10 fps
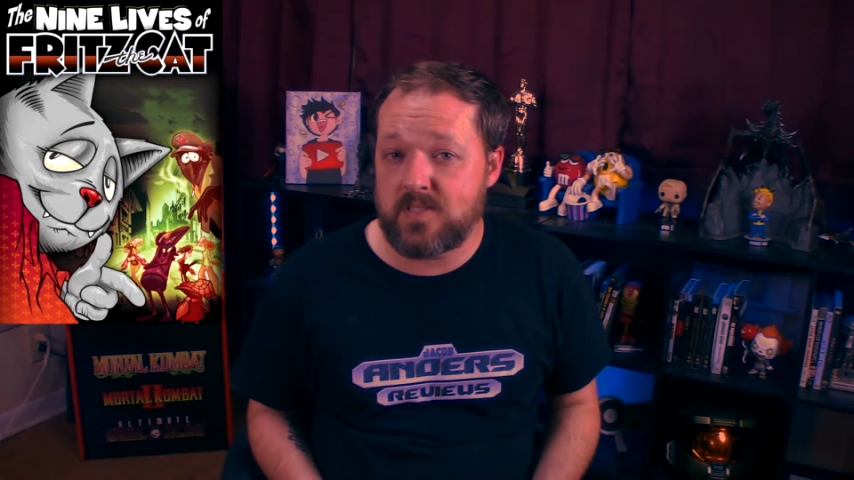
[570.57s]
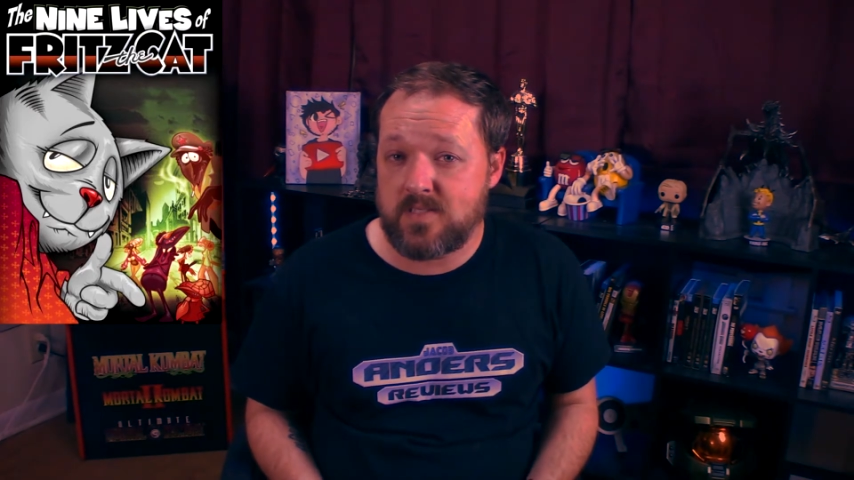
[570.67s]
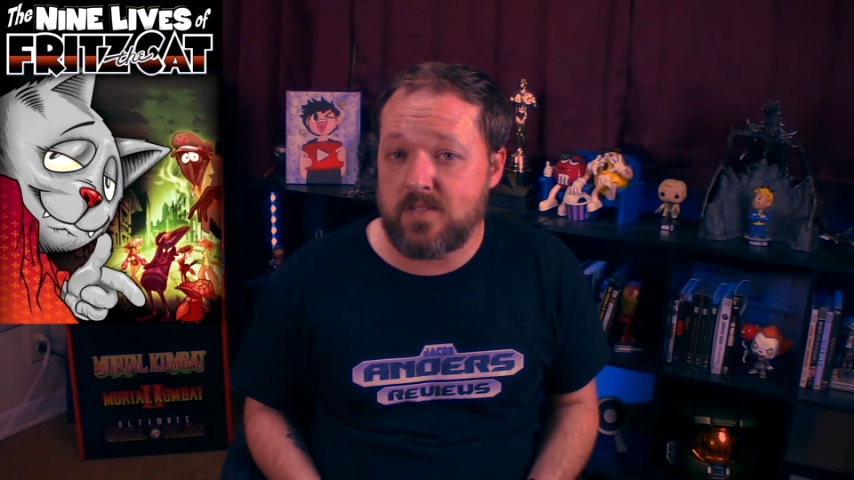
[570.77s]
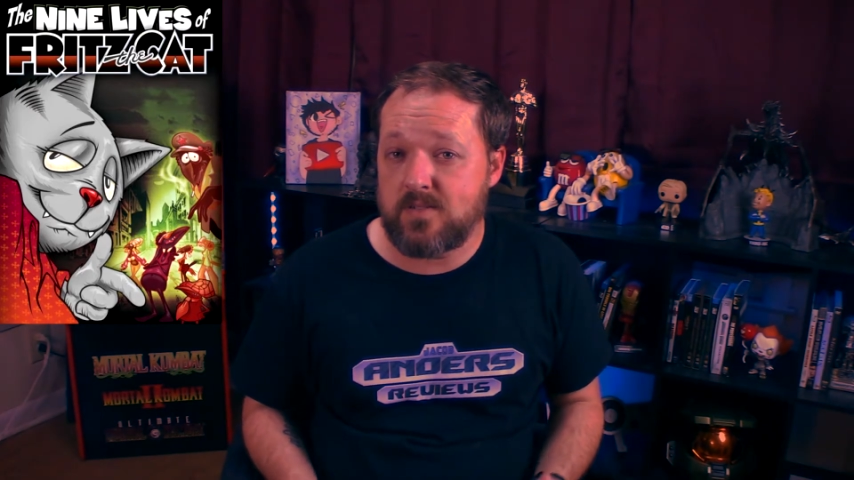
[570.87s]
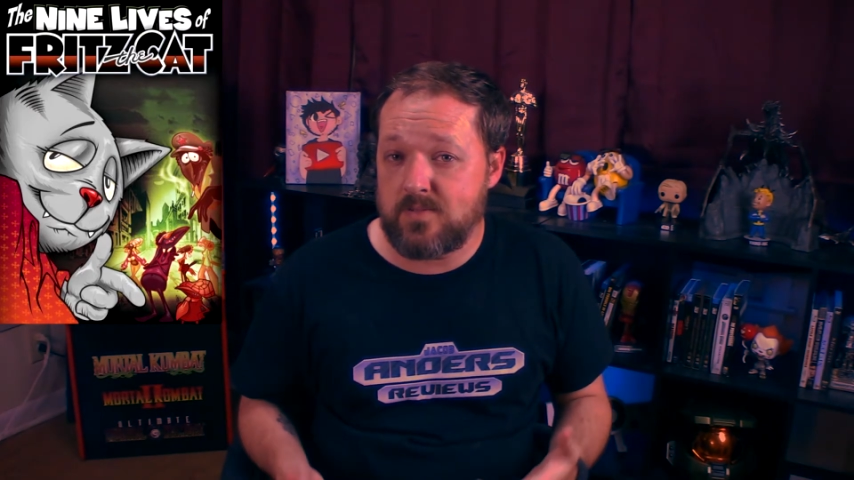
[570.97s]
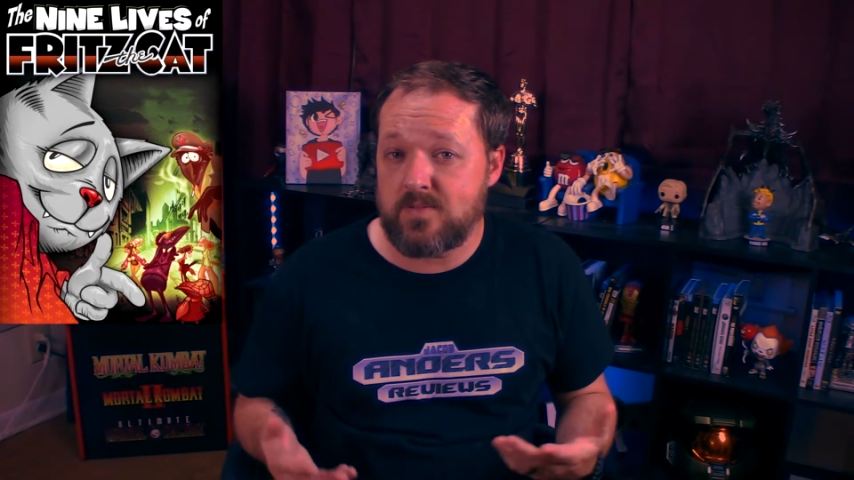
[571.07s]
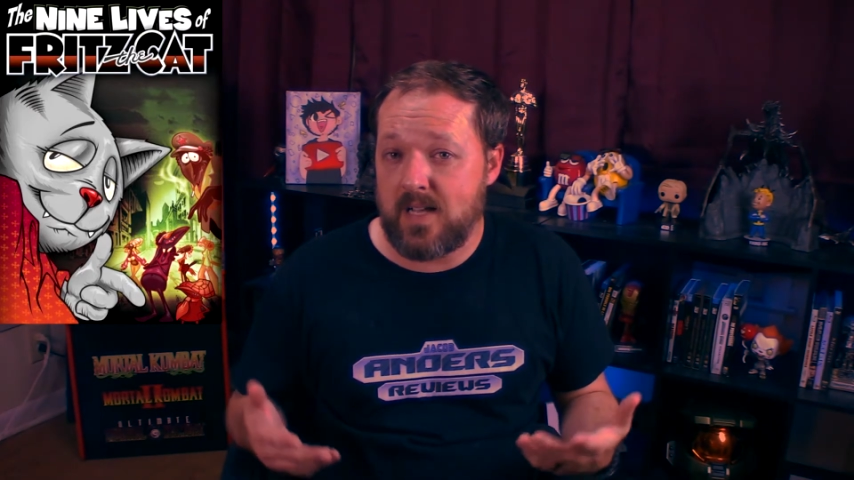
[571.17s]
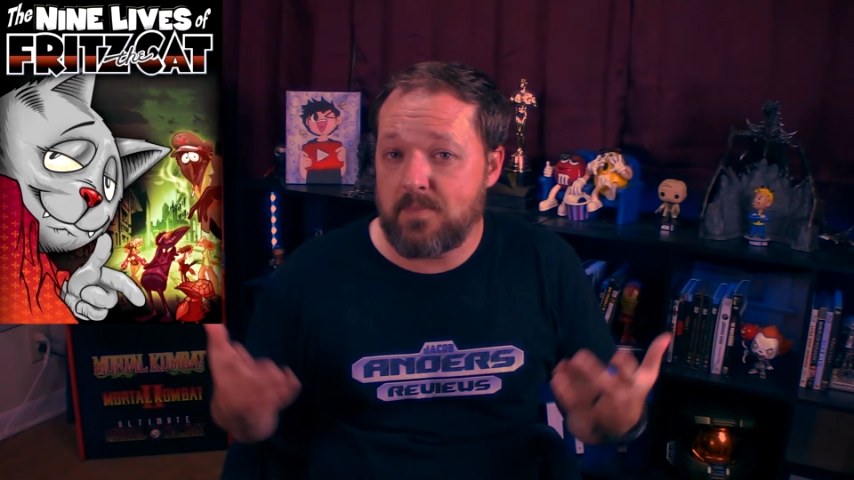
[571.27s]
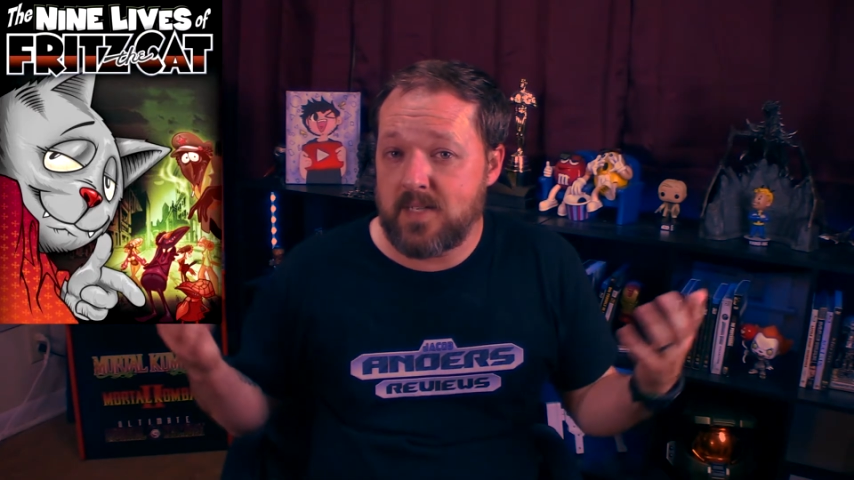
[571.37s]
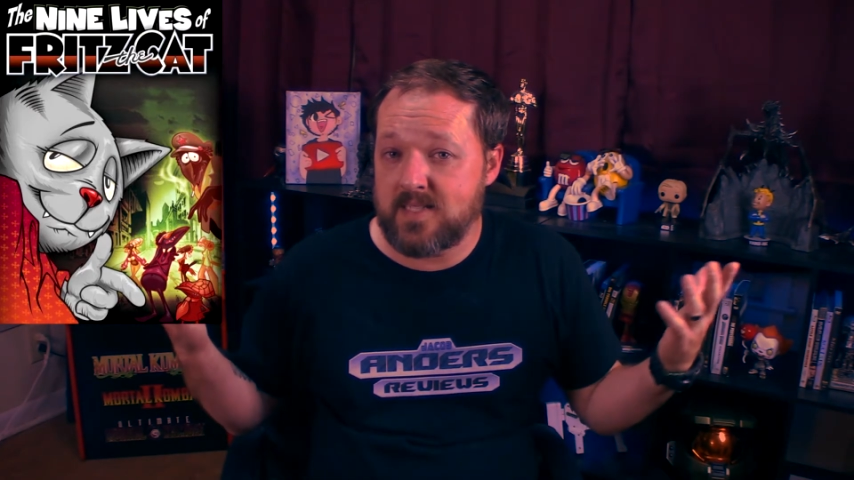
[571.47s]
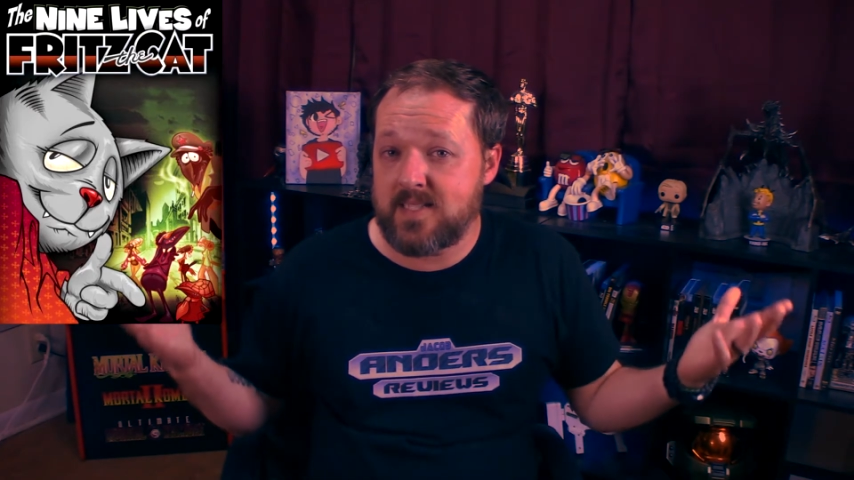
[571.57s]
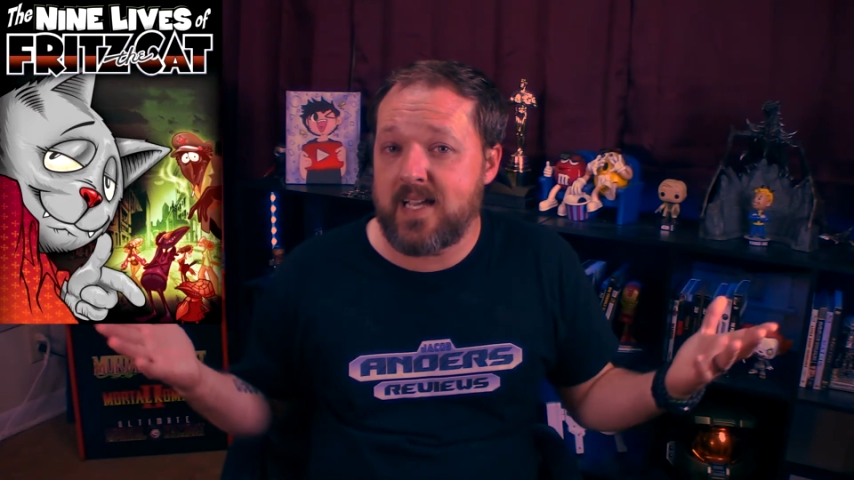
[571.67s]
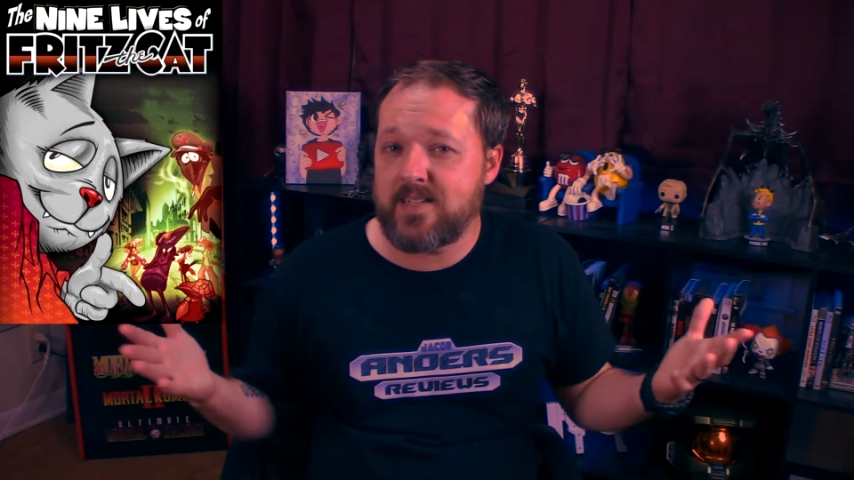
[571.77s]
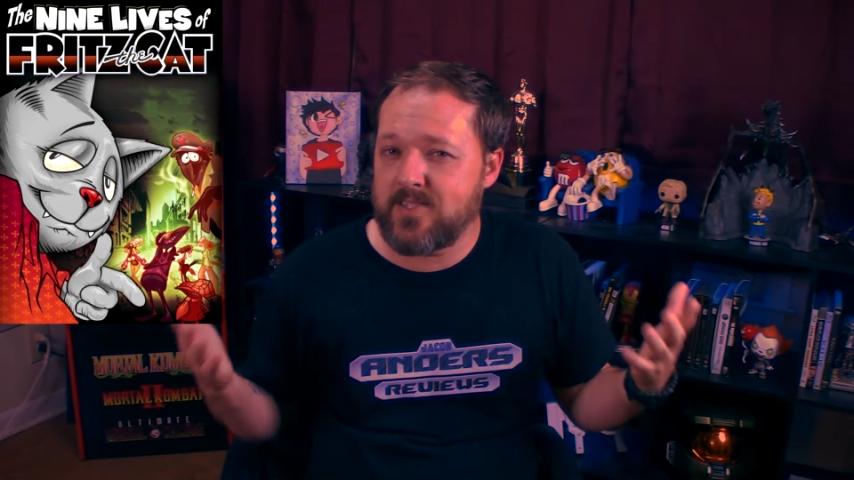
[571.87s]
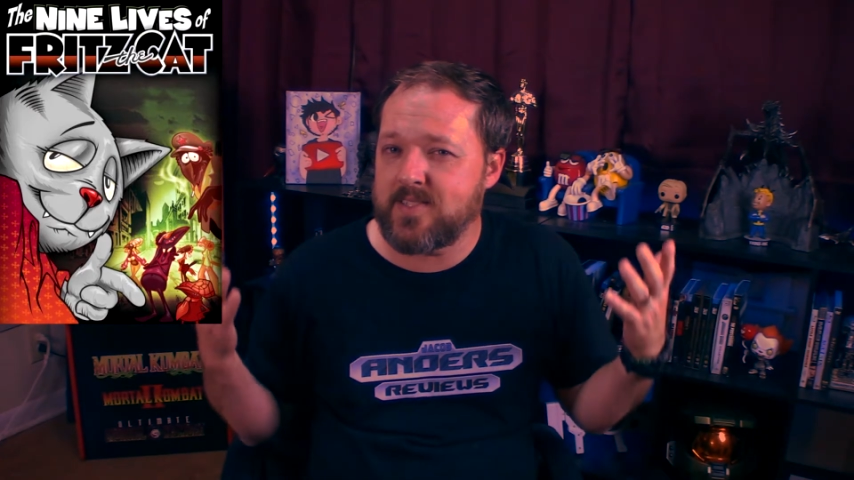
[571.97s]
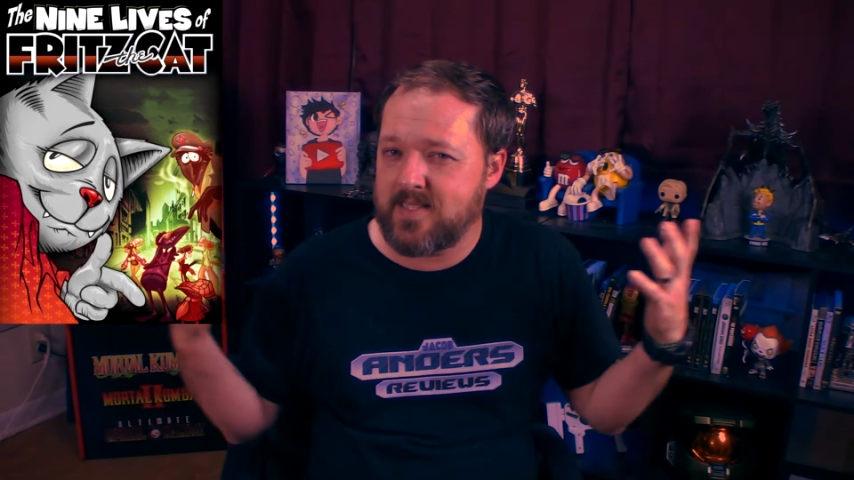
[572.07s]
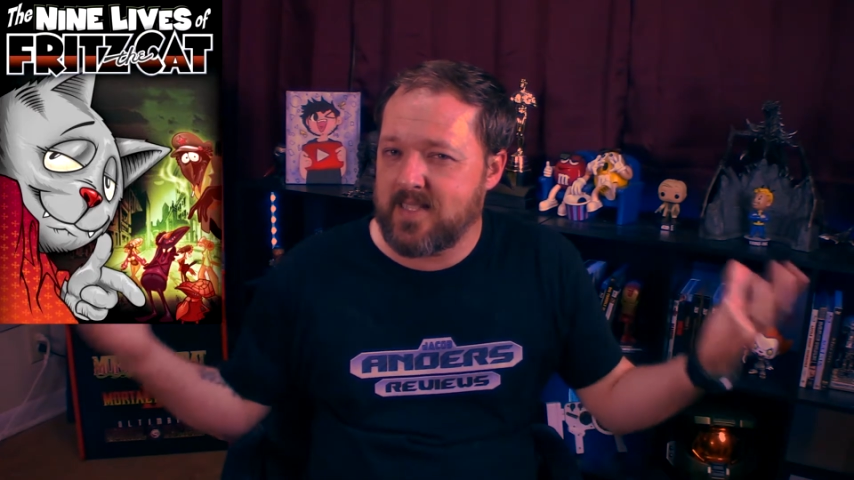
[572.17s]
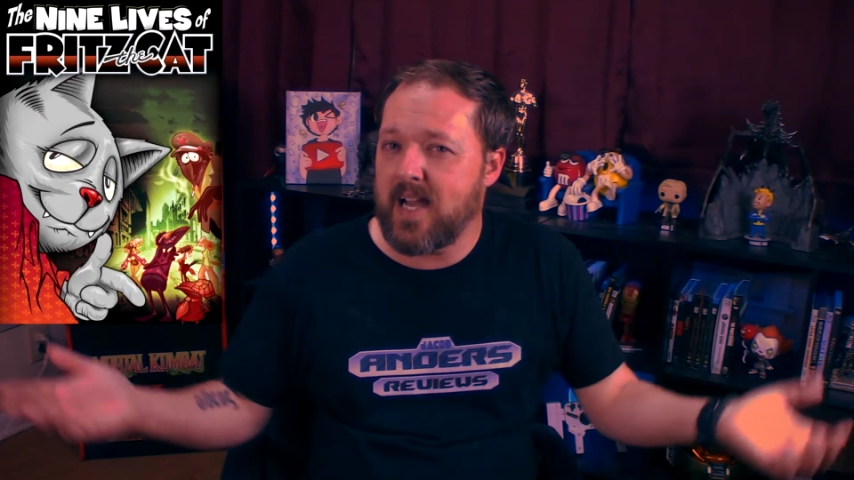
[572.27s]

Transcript: so I'm gonna say just